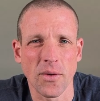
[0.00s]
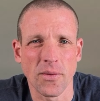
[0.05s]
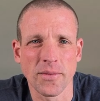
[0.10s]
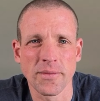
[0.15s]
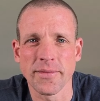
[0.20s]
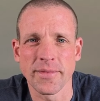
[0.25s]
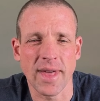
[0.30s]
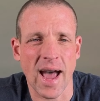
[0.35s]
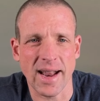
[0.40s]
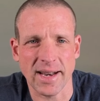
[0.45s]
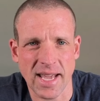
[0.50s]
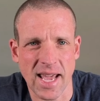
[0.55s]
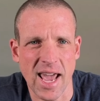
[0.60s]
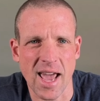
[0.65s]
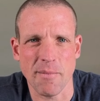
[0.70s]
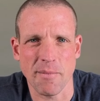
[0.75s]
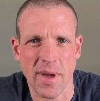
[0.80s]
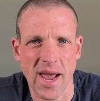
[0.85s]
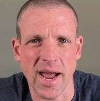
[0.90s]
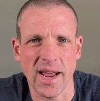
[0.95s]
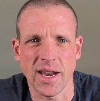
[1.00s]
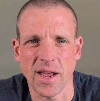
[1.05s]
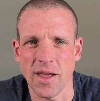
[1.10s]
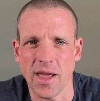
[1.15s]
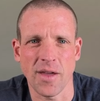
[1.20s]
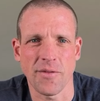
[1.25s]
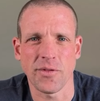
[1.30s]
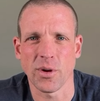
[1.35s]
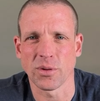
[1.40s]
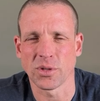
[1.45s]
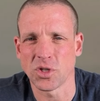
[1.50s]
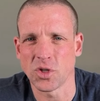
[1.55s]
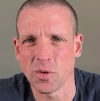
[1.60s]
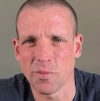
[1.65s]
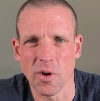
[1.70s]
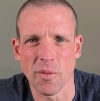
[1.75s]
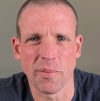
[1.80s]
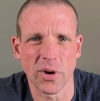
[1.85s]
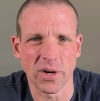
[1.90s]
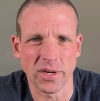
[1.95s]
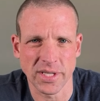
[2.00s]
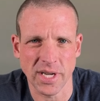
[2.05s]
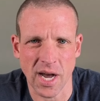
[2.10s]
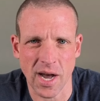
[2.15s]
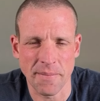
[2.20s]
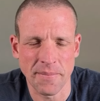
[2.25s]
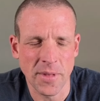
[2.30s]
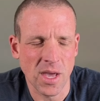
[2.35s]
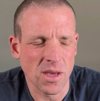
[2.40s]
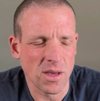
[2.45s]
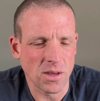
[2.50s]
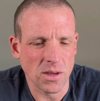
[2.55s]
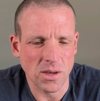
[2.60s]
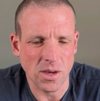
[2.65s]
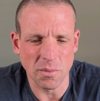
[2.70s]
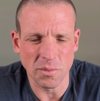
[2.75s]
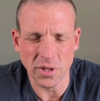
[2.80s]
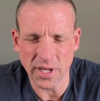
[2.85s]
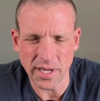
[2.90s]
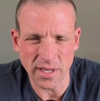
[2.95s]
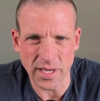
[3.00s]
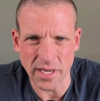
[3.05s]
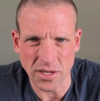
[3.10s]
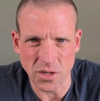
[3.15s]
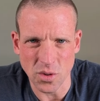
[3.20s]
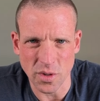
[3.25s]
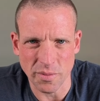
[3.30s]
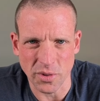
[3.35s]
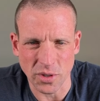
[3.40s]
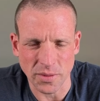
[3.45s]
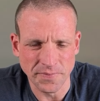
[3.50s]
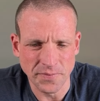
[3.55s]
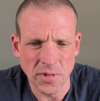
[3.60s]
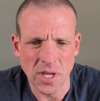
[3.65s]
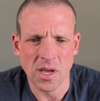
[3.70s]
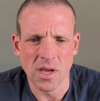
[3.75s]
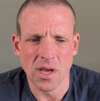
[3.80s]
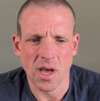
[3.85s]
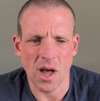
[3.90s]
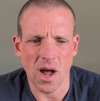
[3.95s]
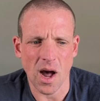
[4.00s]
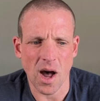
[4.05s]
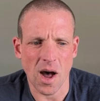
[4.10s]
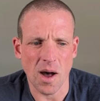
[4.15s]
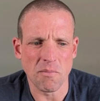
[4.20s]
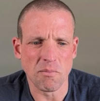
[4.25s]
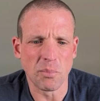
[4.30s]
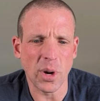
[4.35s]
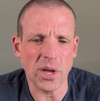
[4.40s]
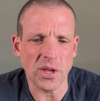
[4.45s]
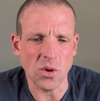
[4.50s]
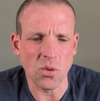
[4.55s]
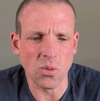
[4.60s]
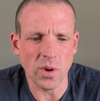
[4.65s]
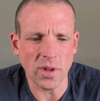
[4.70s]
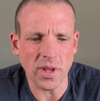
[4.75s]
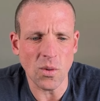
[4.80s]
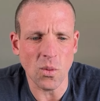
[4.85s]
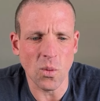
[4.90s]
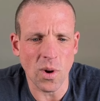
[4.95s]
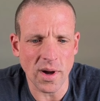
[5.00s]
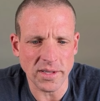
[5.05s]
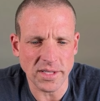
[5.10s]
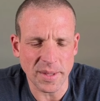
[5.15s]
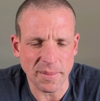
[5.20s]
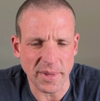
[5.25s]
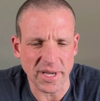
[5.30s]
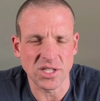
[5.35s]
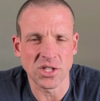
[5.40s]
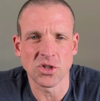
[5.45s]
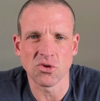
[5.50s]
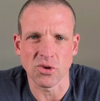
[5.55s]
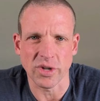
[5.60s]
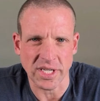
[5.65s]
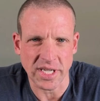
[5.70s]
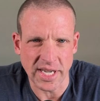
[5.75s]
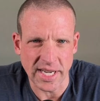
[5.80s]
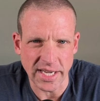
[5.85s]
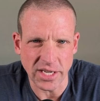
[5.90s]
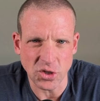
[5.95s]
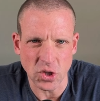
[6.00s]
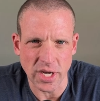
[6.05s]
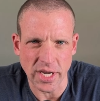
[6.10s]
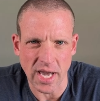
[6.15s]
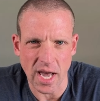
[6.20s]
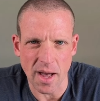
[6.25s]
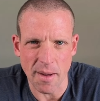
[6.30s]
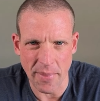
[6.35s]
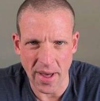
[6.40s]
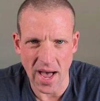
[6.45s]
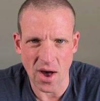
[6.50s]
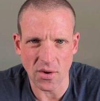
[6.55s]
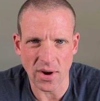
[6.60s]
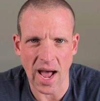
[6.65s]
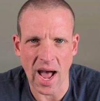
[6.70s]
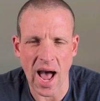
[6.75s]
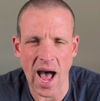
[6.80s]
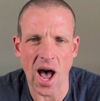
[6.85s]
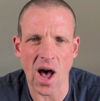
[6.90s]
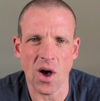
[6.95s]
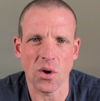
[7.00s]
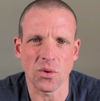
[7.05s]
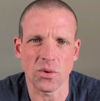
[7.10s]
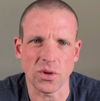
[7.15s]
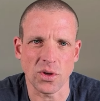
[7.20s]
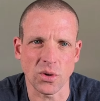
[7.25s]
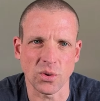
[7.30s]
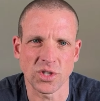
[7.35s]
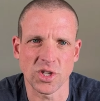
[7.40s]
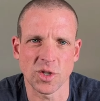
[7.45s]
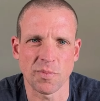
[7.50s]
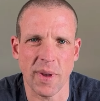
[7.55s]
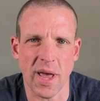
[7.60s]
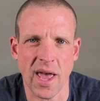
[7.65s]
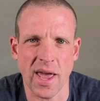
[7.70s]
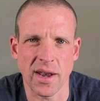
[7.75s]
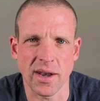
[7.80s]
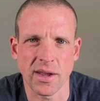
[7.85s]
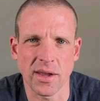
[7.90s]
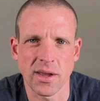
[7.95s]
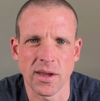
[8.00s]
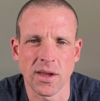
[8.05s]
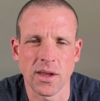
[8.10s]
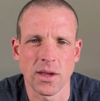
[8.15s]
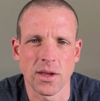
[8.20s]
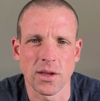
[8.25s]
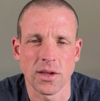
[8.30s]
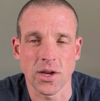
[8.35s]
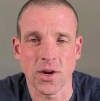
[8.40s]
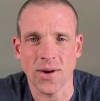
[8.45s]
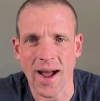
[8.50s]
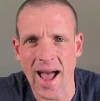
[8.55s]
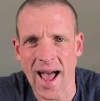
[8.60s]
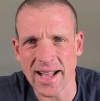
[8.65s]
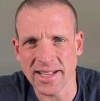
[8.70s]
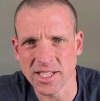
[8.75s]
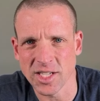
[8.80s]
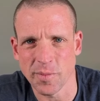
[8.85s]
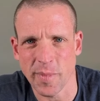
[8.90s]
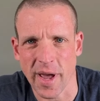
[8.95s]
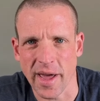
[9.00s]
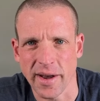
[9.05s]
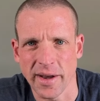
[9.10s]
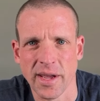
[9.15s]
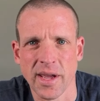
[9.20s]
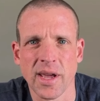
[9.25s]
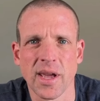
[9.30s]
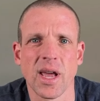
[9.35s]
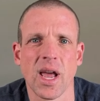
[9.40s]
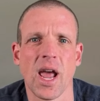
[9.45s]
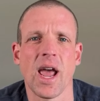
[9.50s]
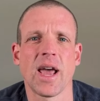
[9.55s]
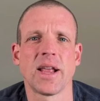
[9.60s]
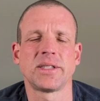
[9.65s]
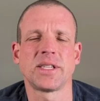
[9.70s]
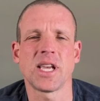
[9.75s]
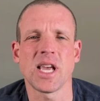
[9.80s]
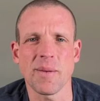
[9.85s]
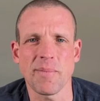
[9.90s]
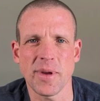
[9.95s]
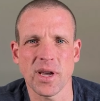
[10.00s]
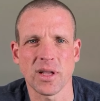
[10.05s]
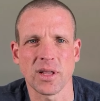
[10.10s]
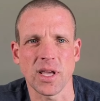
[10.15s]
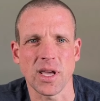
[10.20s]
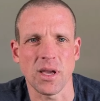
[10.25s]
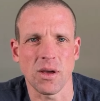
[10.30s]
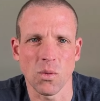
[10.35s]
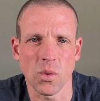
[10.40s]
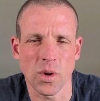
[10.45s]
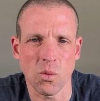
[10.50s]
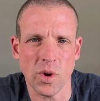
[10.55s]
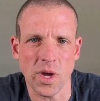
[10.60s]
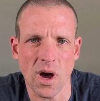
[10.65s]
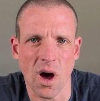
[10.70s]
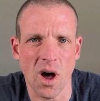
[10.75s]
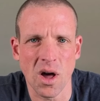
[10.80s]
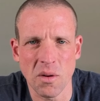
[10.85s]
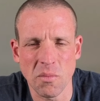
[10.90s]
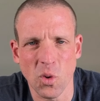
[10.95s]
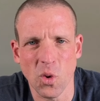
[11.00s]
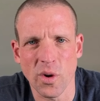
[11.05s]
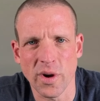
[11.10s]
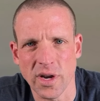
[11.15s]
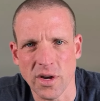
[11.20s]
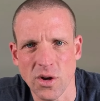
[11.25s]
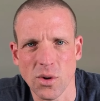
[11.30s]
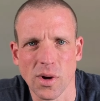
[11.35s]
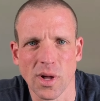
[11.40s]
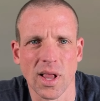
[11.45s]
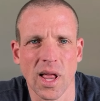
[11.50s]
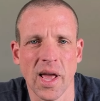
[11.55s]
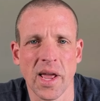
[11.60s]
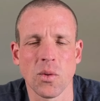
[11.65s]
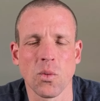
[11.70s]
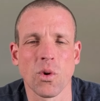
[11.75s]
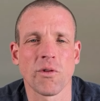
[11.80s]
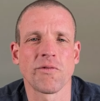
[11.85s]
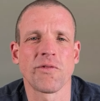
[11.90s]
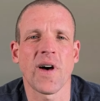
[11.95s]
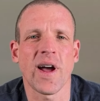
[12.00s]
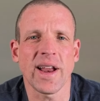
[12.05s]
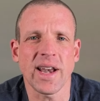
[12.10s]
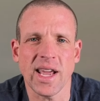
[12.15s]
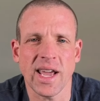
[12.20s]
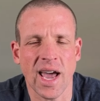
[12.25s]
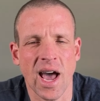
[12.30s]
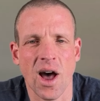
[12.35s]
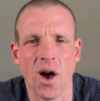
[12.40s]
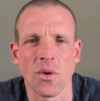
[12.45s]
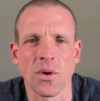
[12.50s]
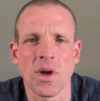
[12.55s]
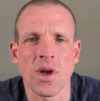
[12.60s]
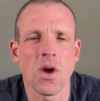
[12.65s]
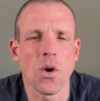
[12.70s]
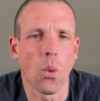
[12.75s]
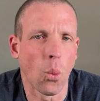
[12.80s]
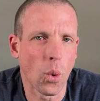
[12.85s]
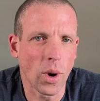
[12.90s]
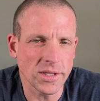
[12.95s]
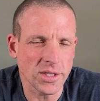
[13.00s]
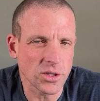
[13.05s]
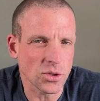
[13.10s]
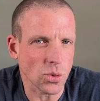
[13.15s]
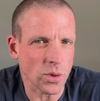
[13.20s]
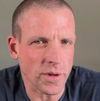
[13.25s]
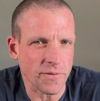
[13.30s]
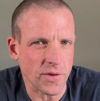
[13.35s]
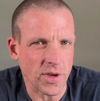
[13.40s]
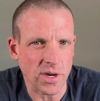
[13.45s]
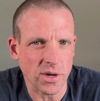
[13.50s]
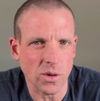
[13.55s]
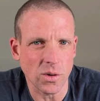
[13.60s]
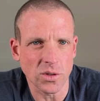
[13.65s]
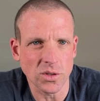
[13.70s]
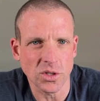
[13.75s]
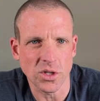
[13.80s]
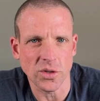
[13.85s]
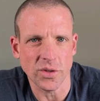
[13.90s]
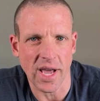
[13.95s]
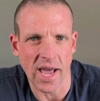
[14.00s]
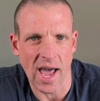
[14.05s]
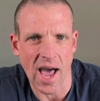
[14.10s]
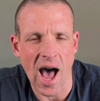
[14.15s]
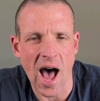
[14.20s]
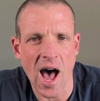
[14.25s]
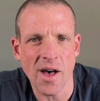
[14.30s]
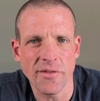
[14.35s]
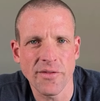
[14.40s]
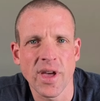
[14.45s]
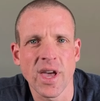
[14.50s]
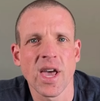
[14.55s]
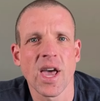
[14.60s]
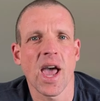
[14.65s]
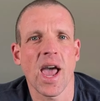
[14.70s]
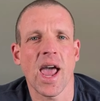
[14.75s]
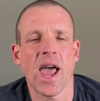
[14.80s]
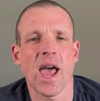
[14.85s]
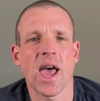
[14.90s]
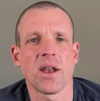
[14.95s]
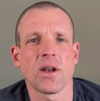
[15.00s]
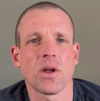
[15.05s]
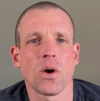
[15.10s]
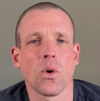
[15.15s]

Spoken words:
that campaign if you're super booked up. Completely doable. But you really want to be strategic about how you spend your ad spend. And typically, when we onboard a new client, we're finding out what sort of vehicles do they have, and